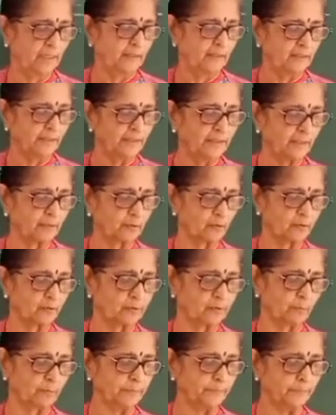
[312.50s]
Here also,
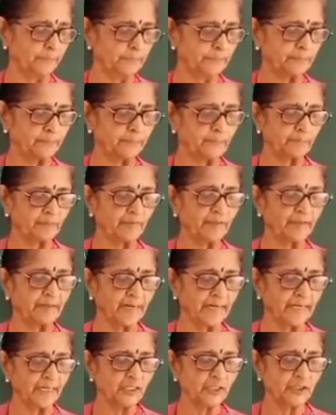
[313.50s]
we
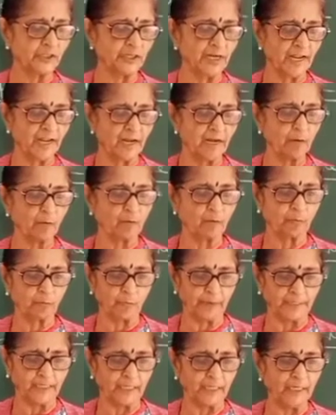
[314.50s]
write shall or
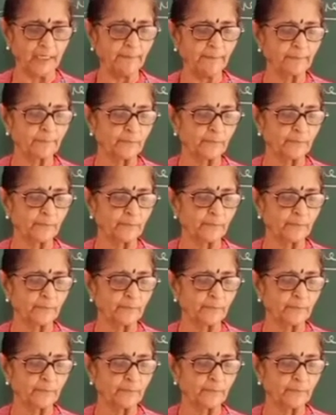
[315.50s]
will